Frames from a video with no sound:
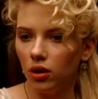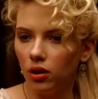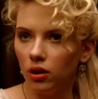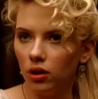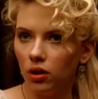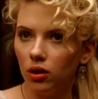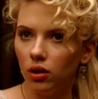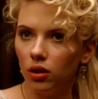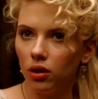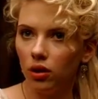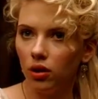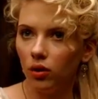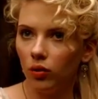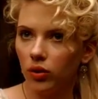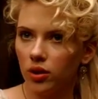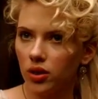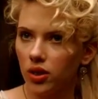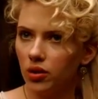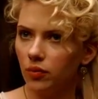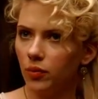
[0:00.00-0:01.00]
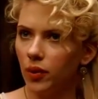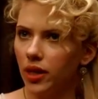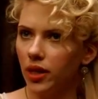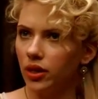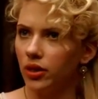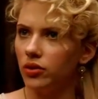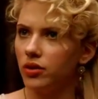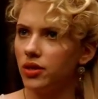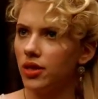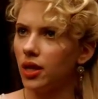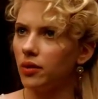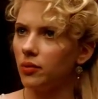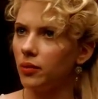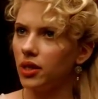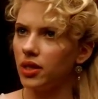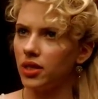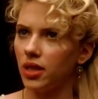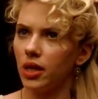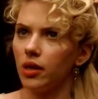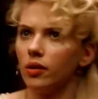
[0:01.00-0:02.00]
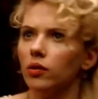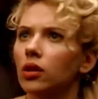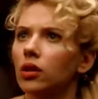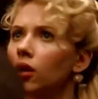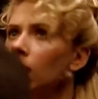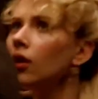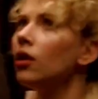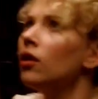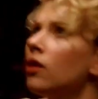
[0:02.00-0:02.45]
now you. What do you mean? You sent me... I sent